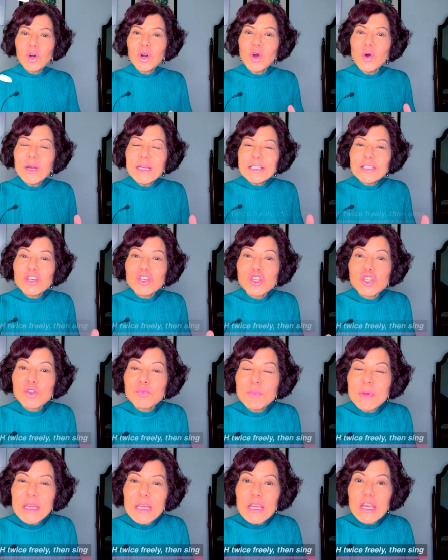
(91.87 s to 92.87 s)
going to
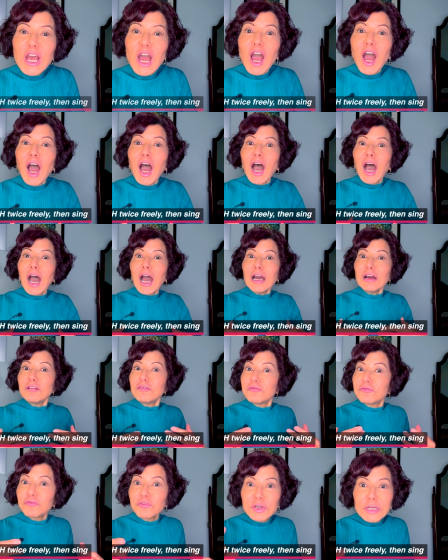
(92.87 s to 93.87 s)
speak
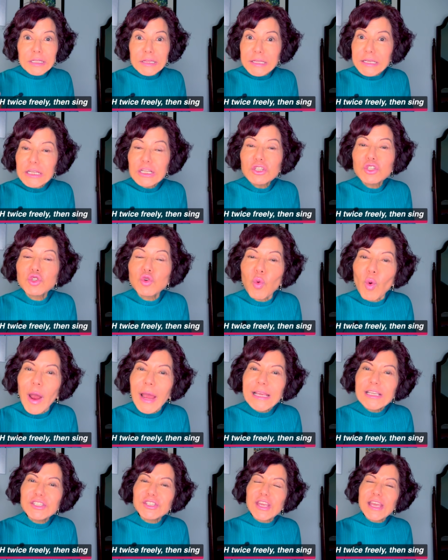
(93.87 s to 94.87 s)
freely
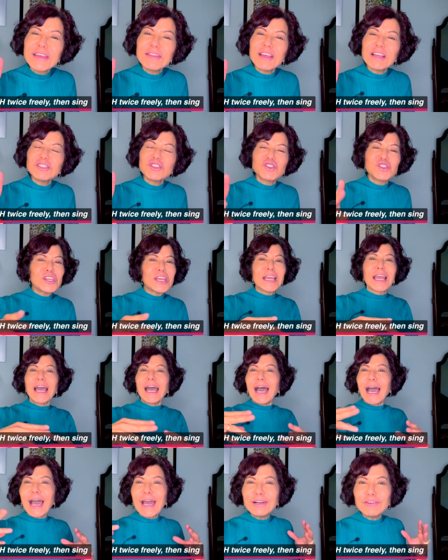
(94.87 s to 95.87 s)
twice and then sing.
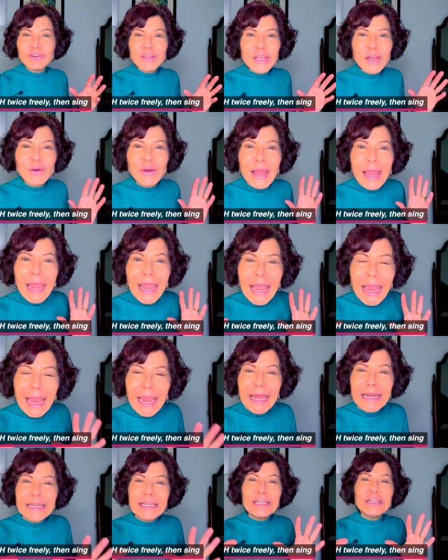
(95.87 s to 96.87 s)
I don't care
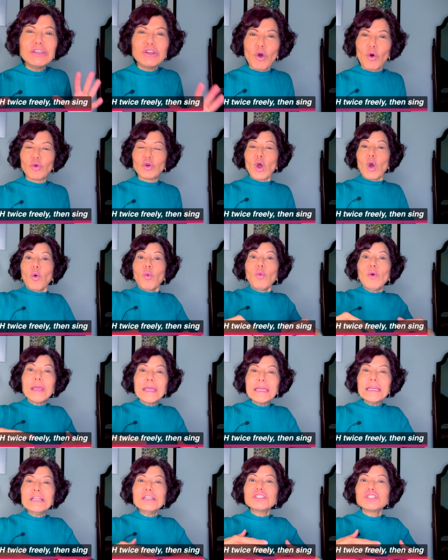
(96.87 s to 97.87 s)
any note.
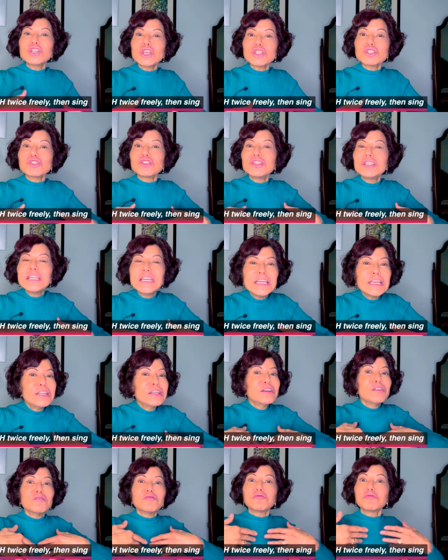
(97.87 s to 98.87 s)
We just
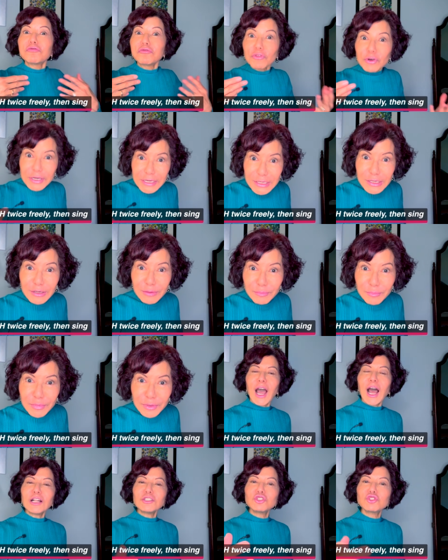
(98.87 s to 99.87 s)
need freedom.
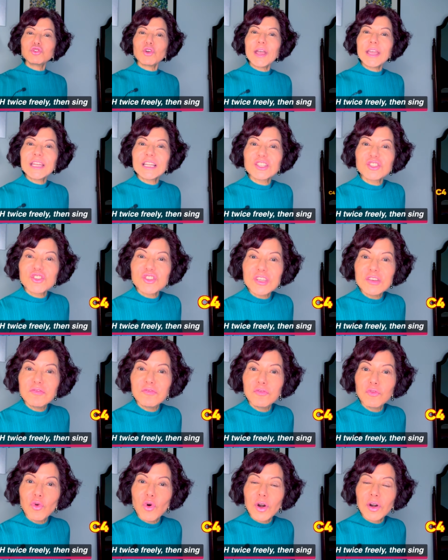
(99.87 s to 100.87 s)
I'll try it at
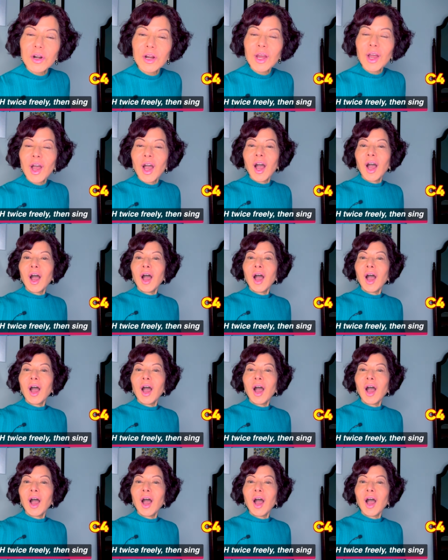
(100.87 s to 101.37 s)
C4.